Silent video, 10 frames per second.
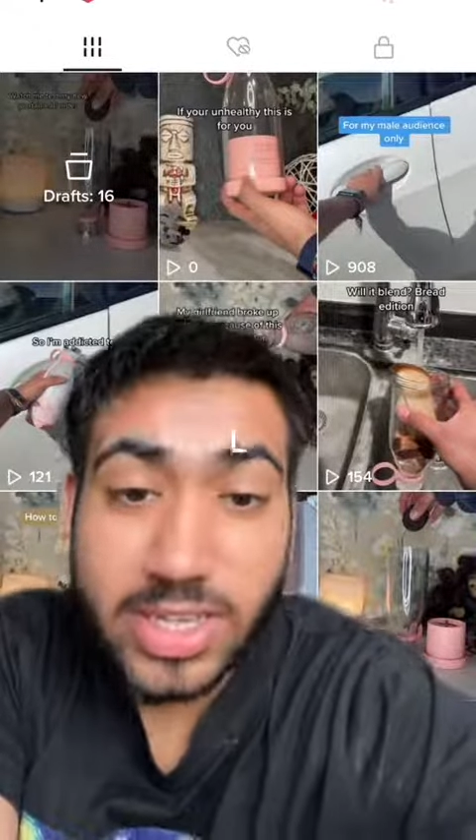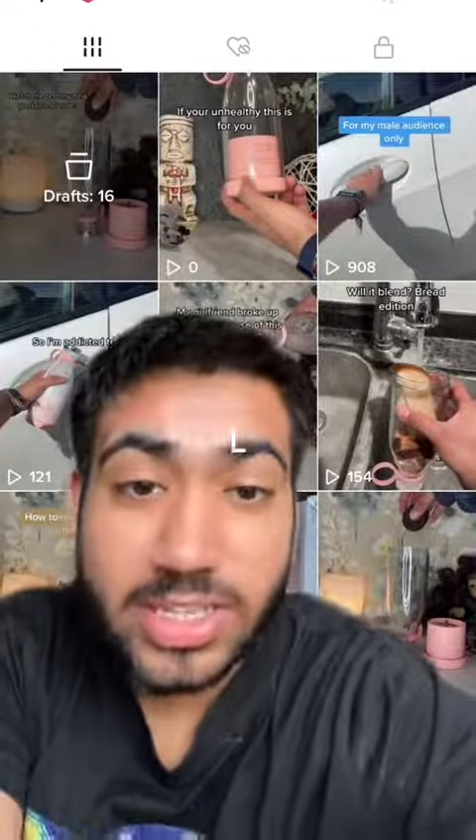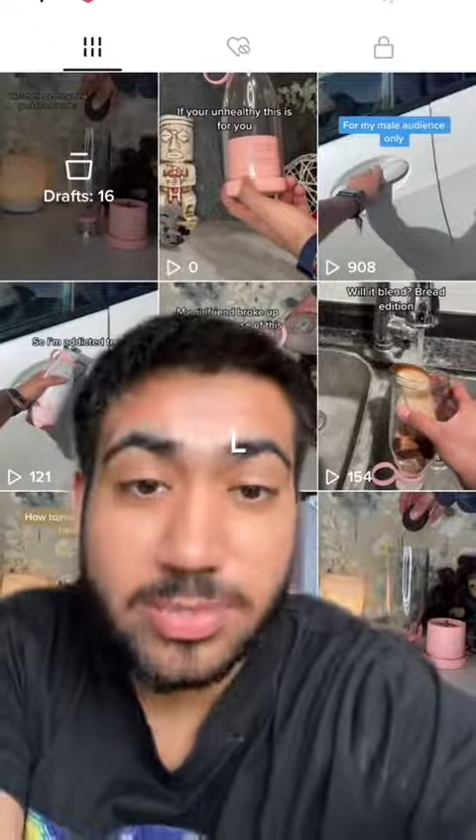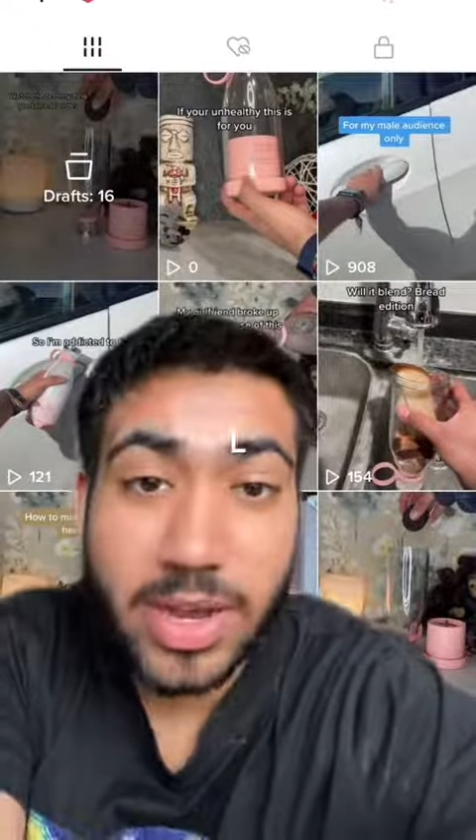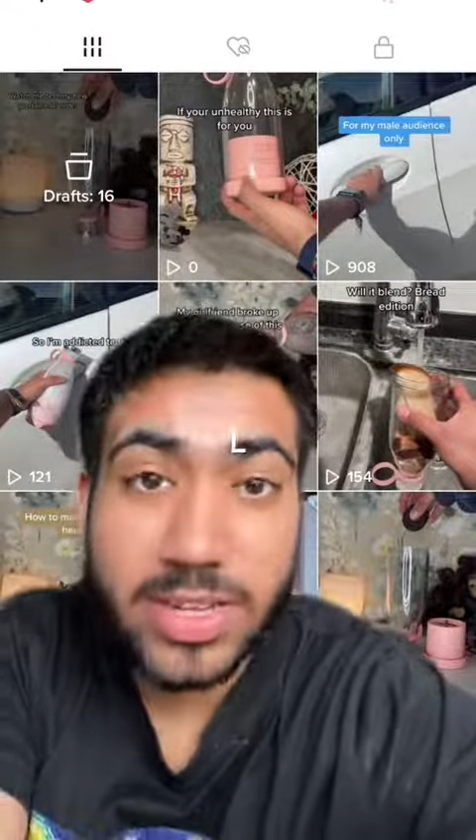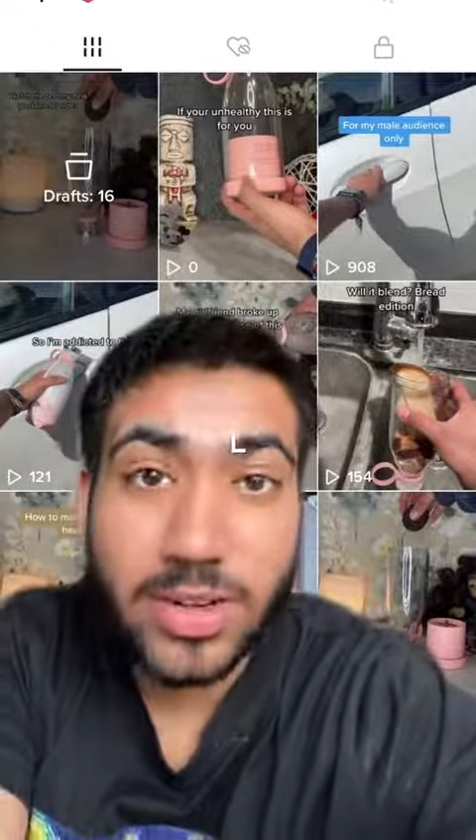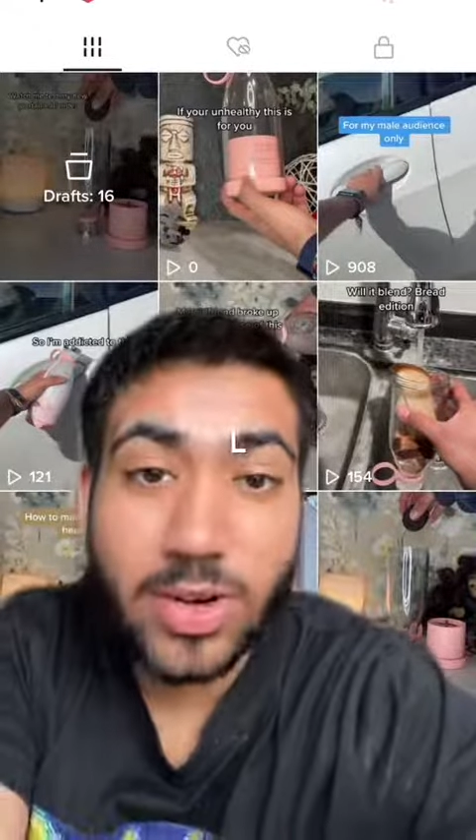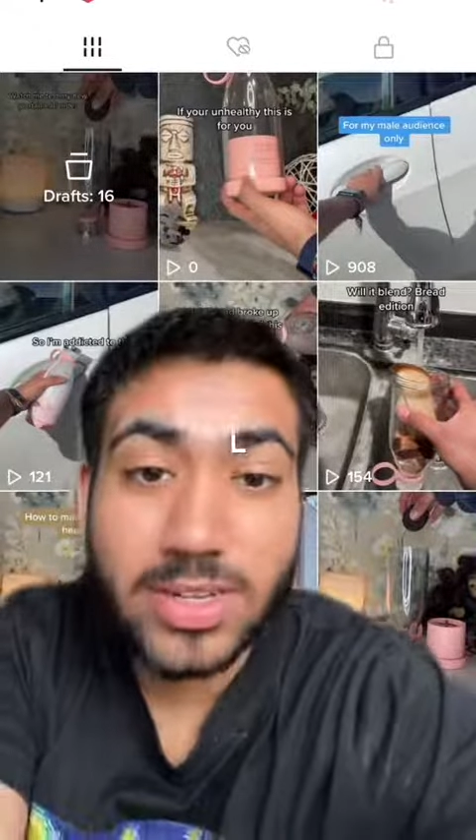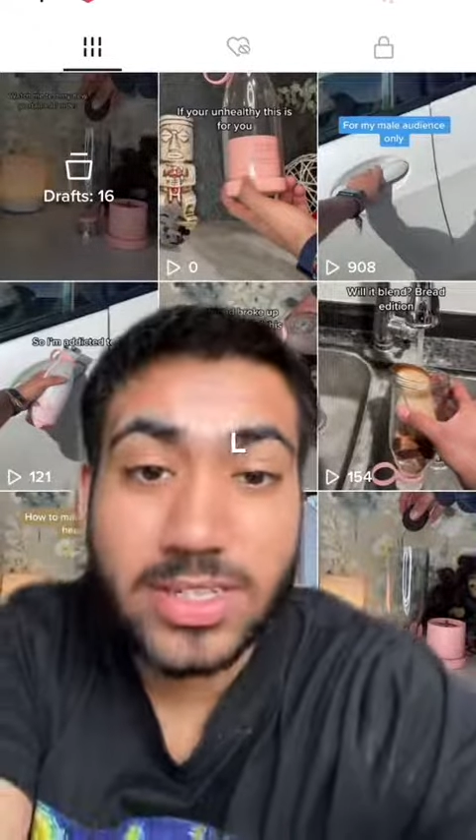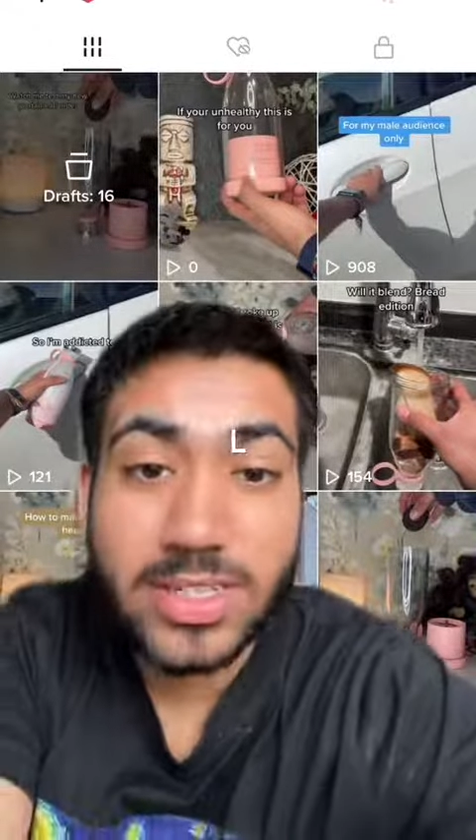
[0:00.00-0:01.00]
expected,
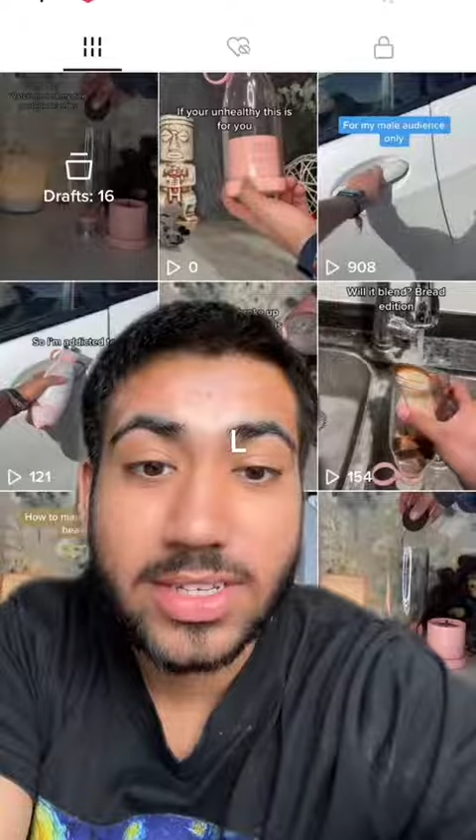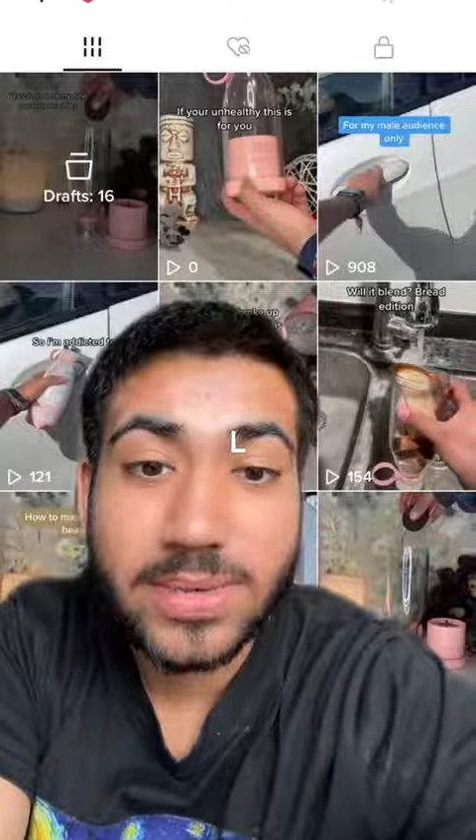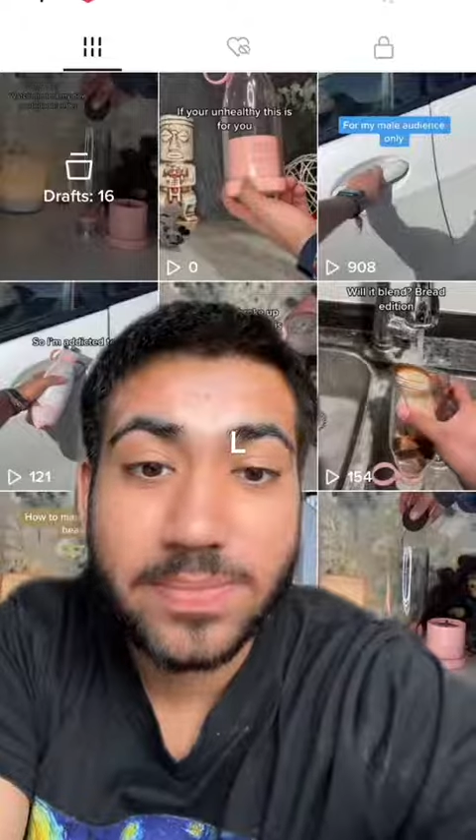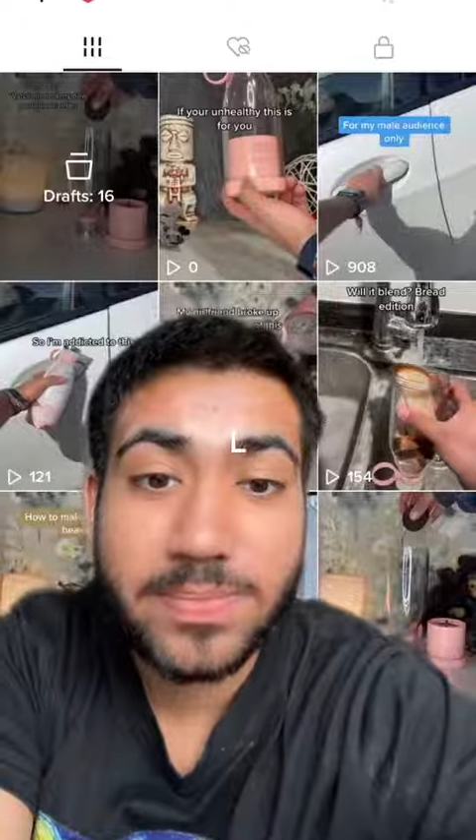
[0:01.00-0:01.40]
honestly.